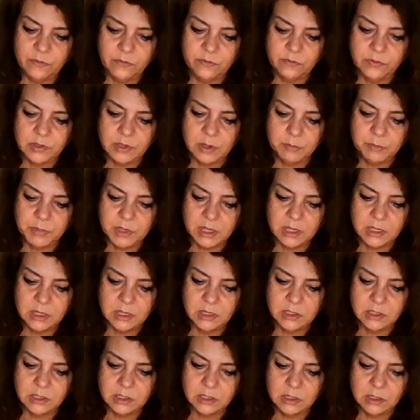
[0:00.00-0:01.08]
something
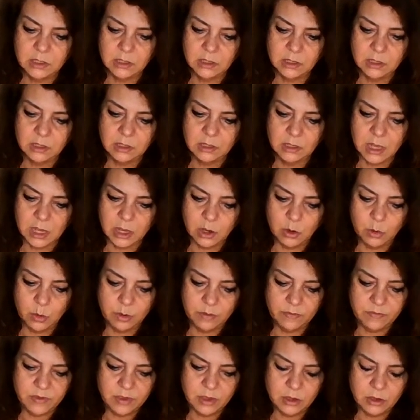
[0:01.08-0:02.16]
needs to let go
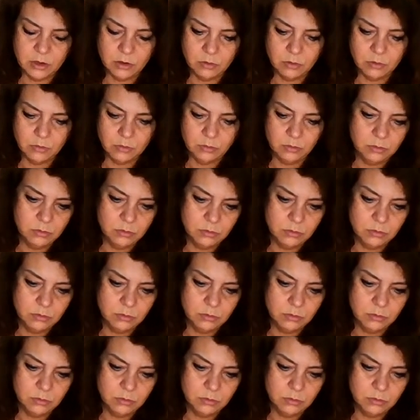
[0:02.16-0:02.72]
of you.